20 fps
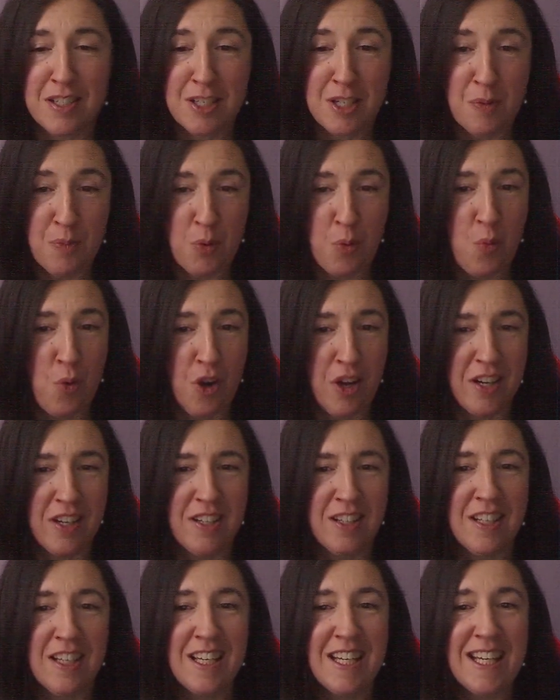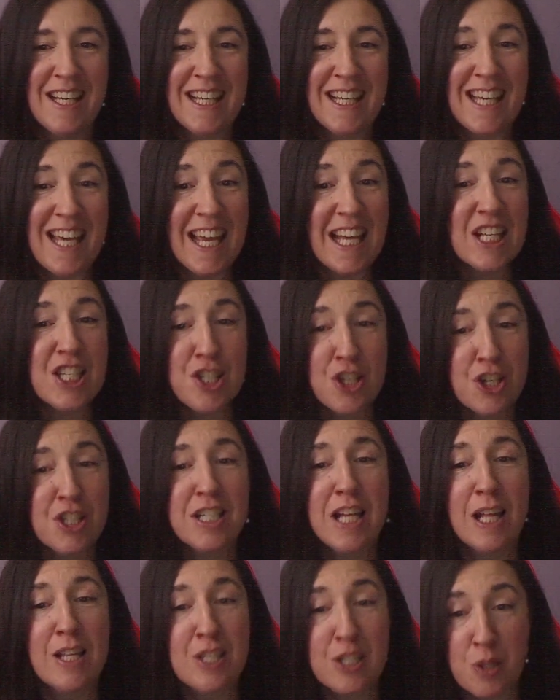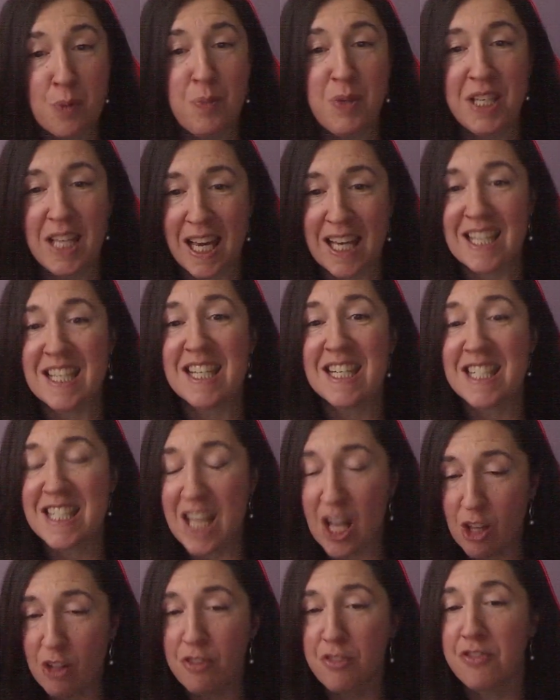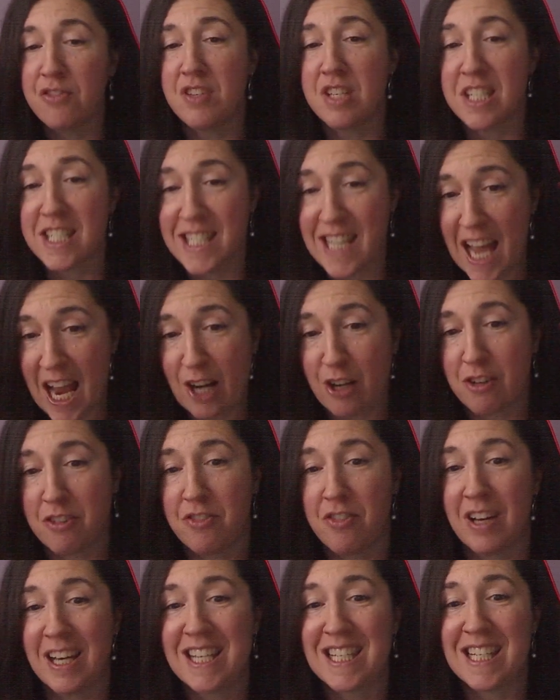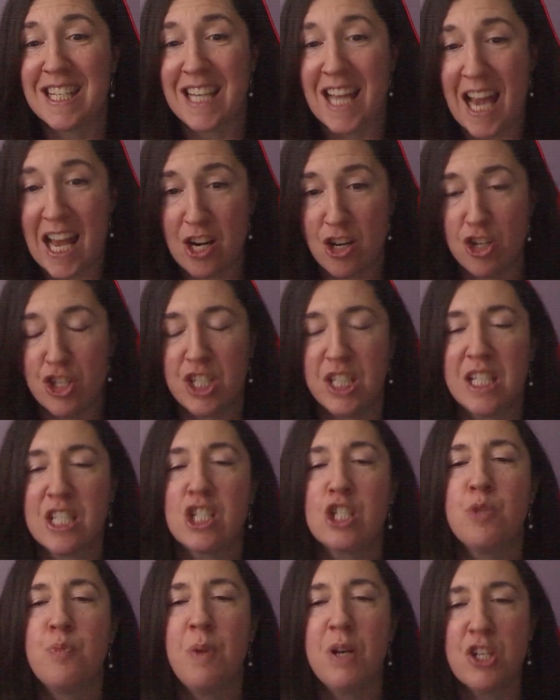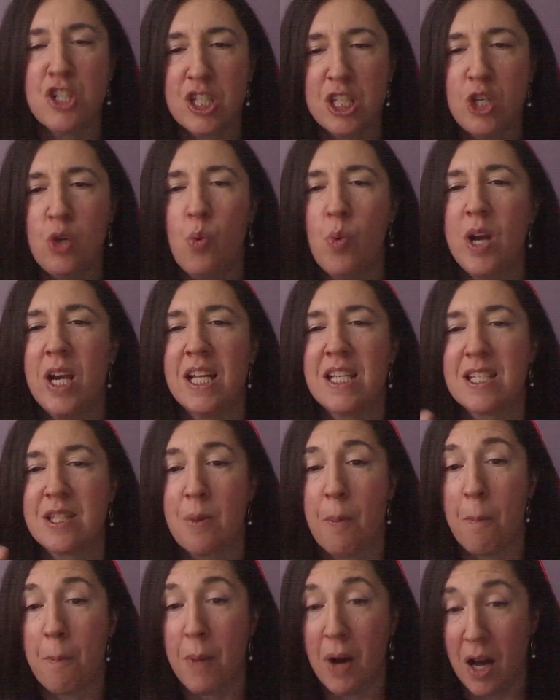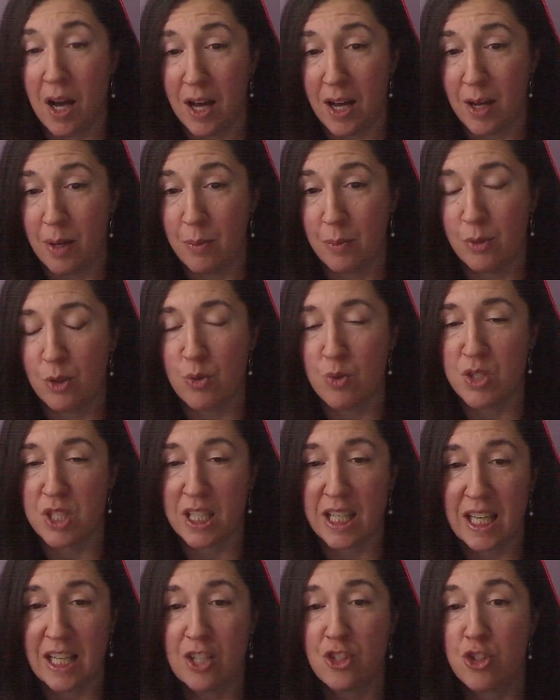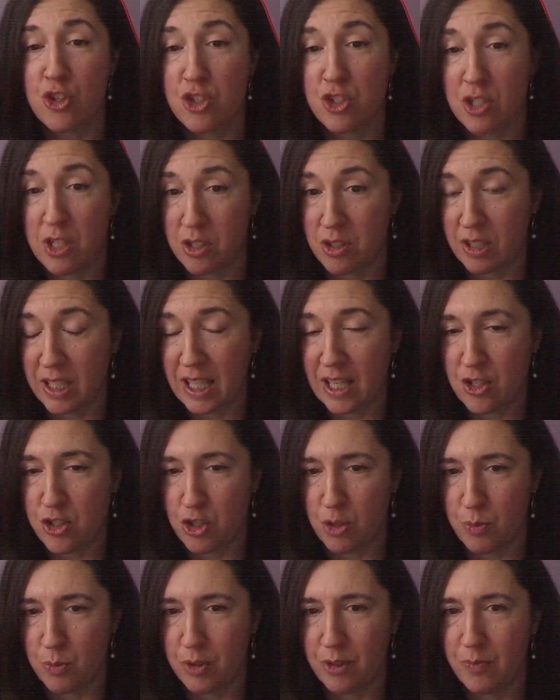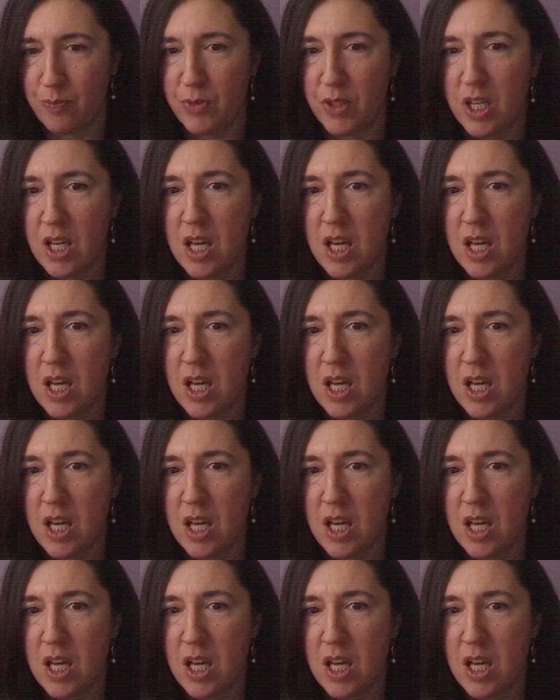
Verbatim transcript: Number one, Cancer tends to be a self-sacrificing energy, especially when it's the mom who's the Cancer sun or Cancer moon.